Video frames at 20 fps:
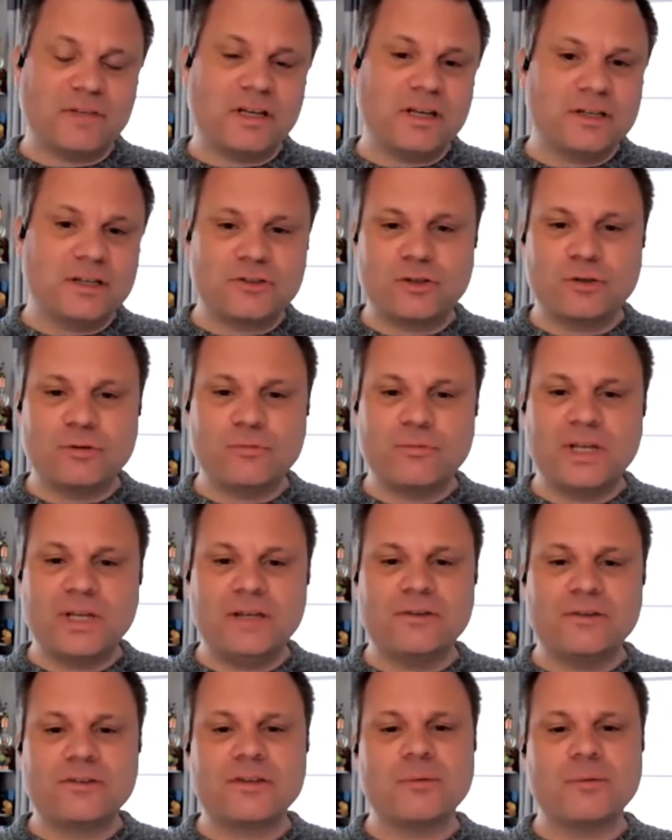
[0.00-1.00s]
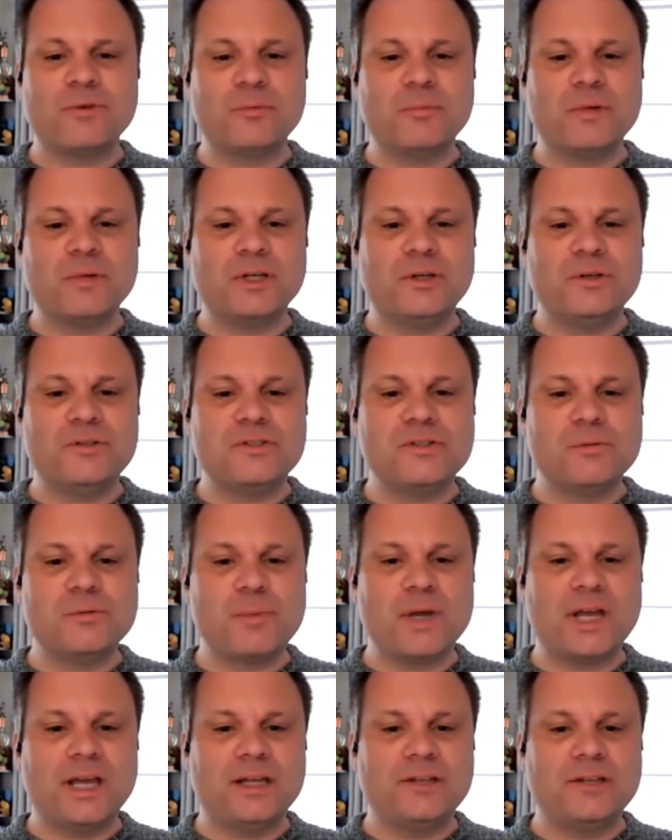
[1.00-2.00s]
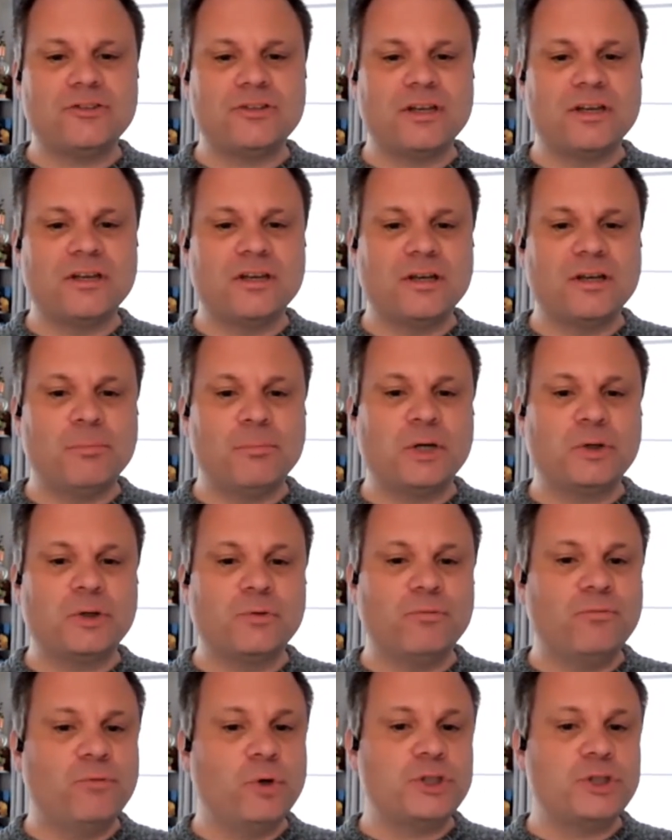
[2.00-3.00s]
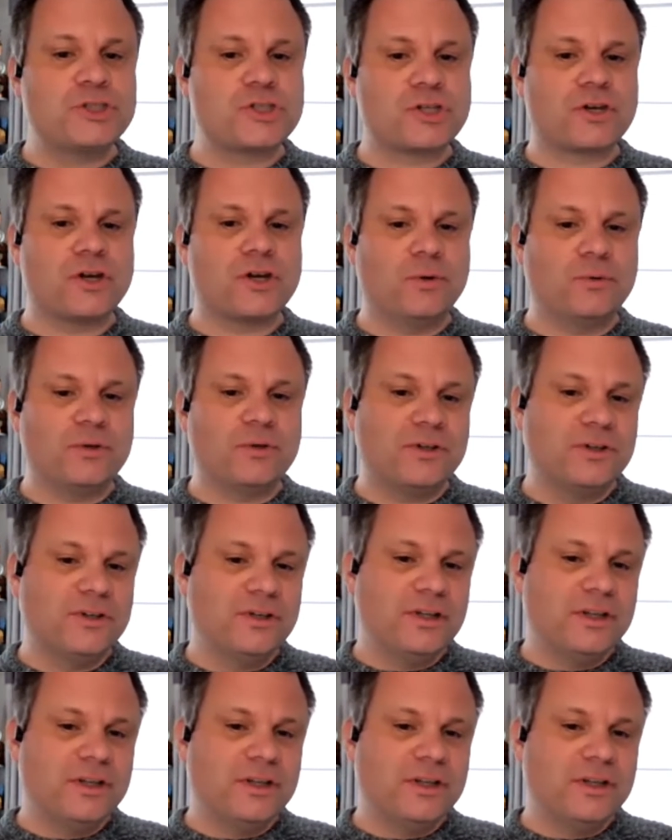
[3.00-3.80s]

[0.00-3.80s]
actually got a video somewhere on my YouTube page about a wood drone.